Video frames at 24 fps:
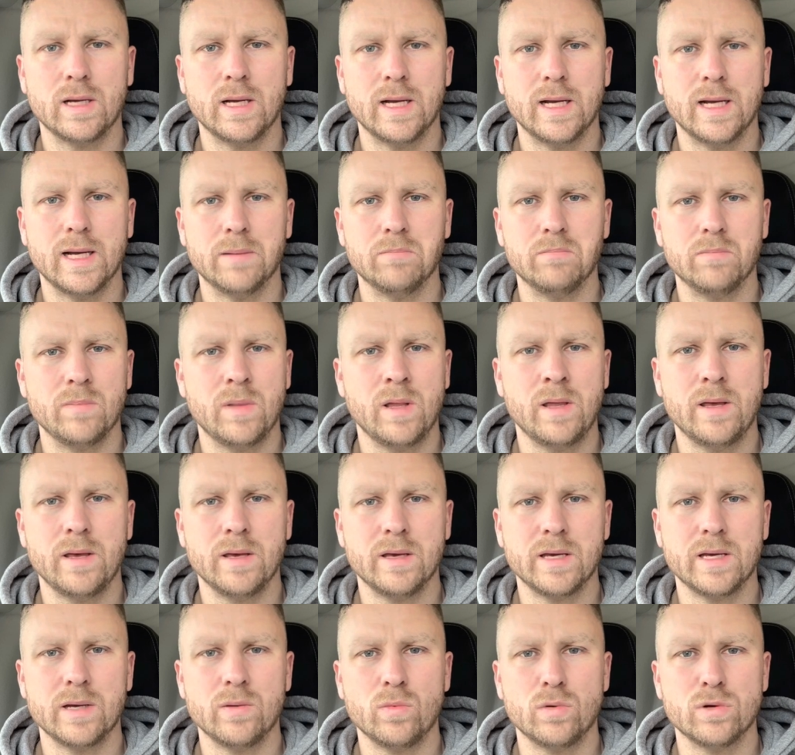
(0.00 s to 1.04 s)
Um,
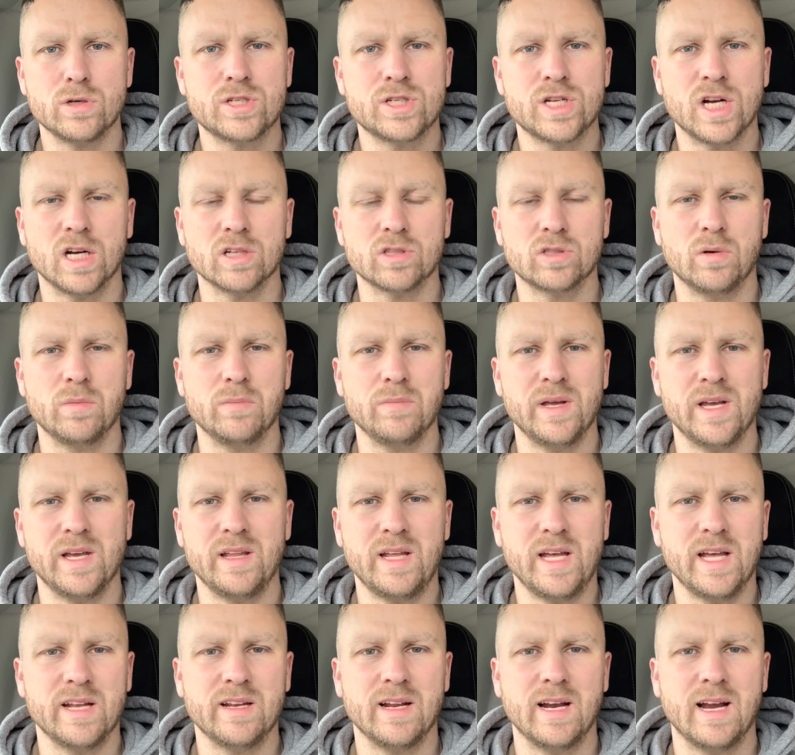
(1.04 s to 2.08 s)
it was chucked on me at
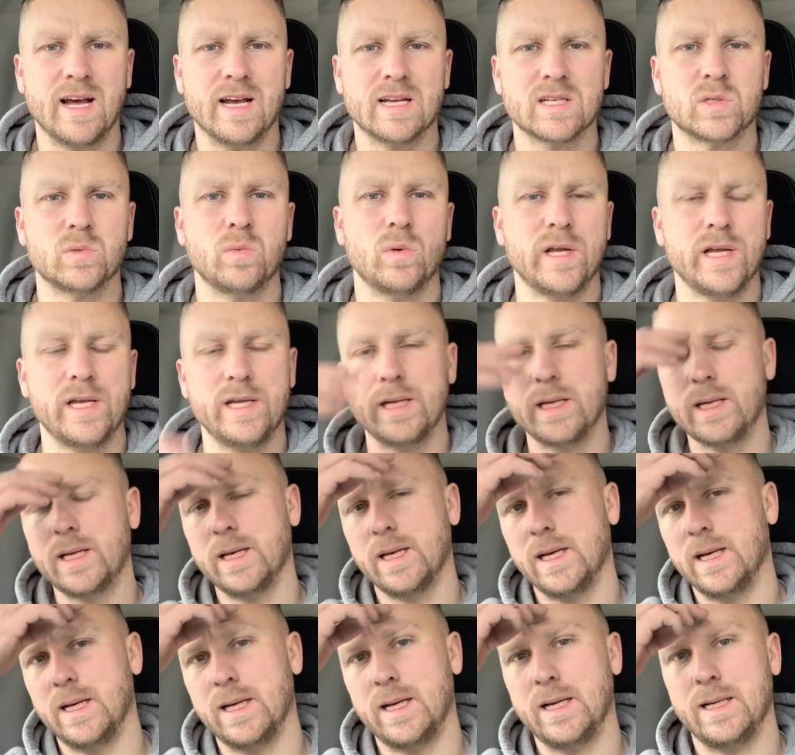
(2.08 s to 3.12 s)
the end of last week
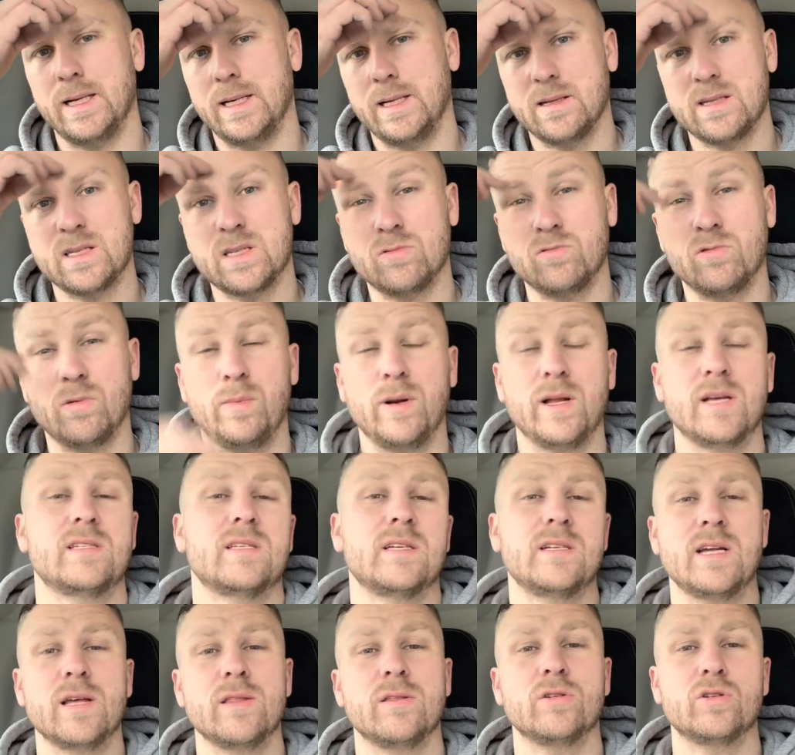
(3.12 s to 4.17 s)
uh, to replace
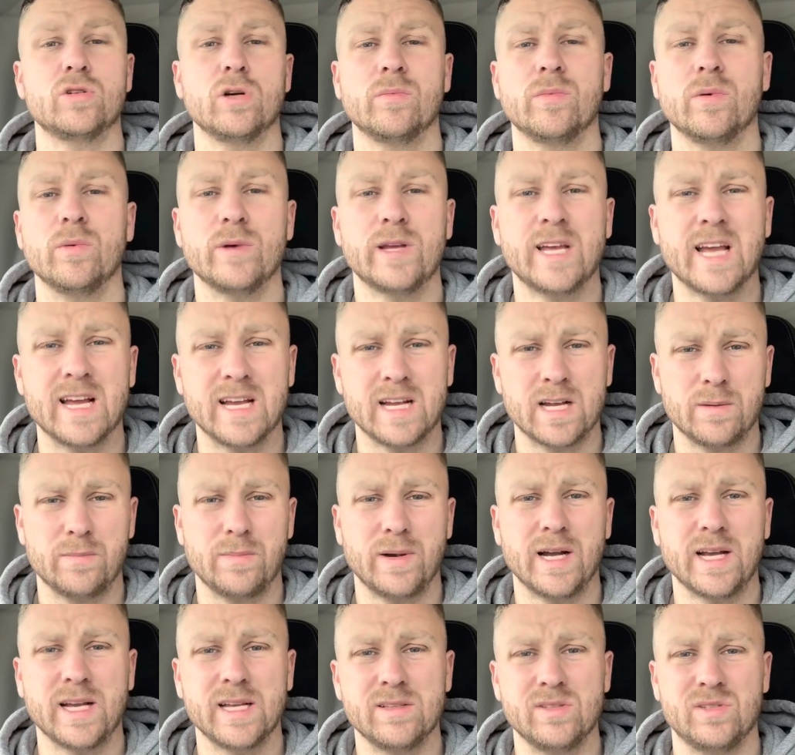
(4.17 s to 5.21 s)
another job that we can't get
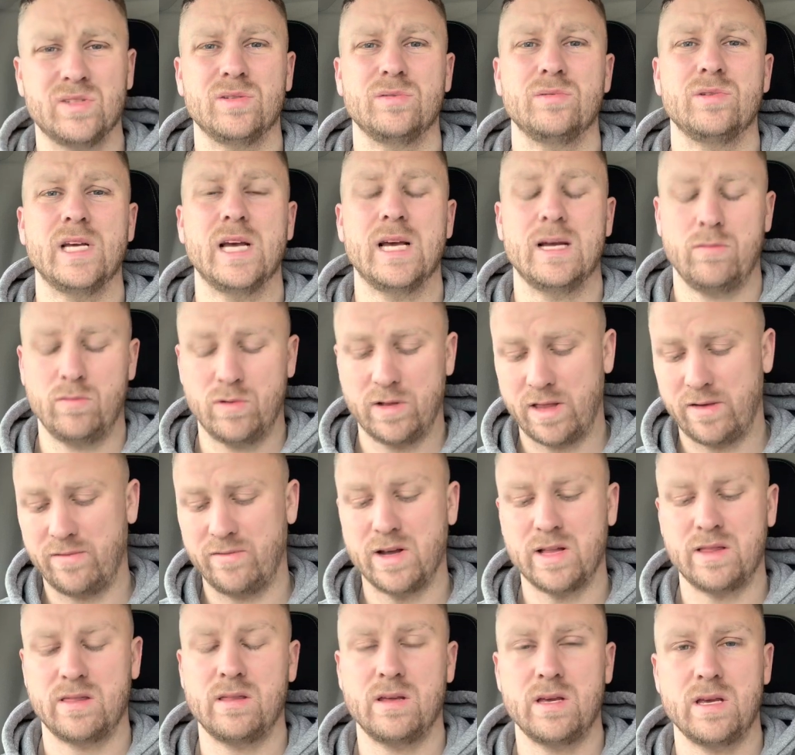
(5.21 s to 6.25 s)
back into yet where they've
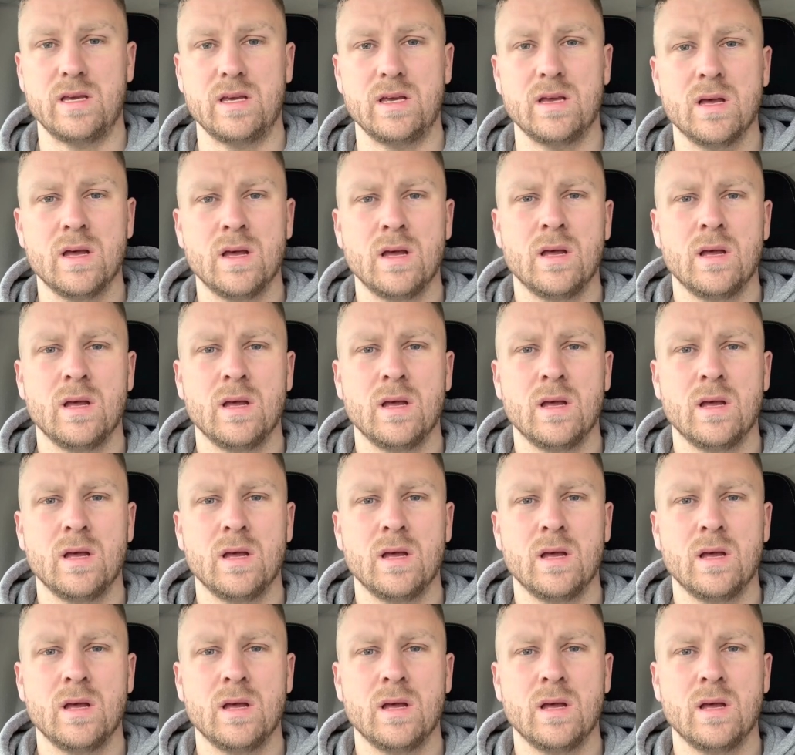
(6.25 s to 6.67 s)
had the